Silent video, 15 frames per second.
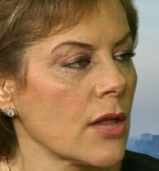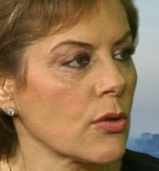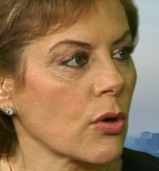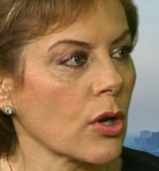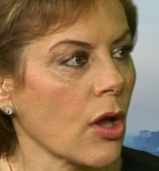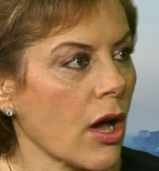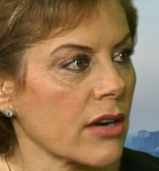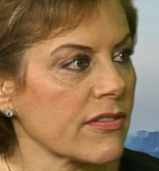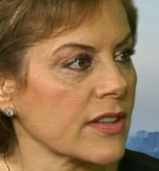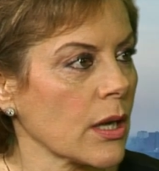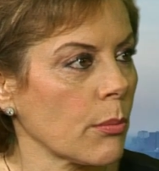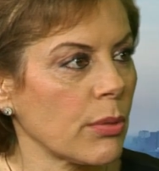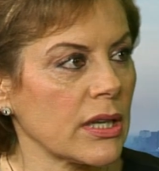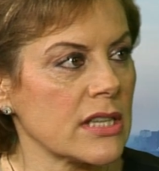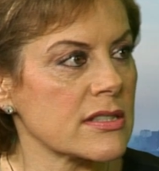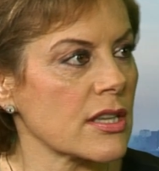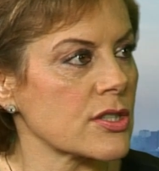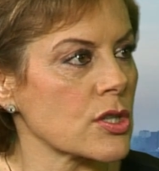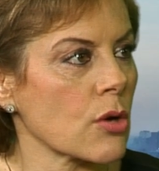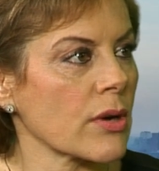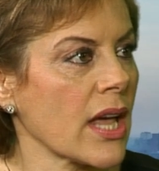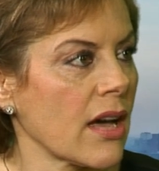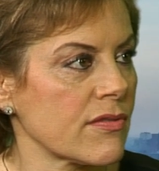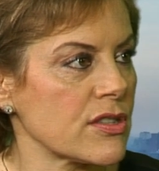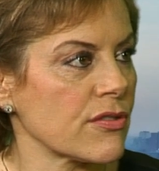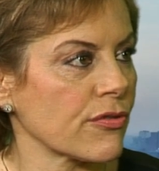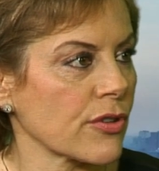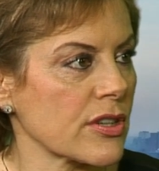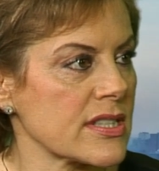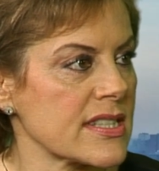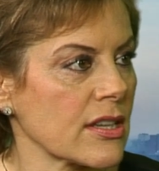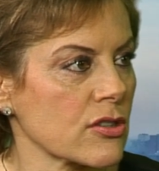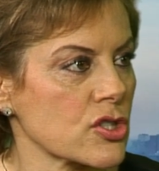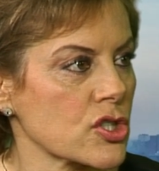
There are a lot of companies that don't have deferred sales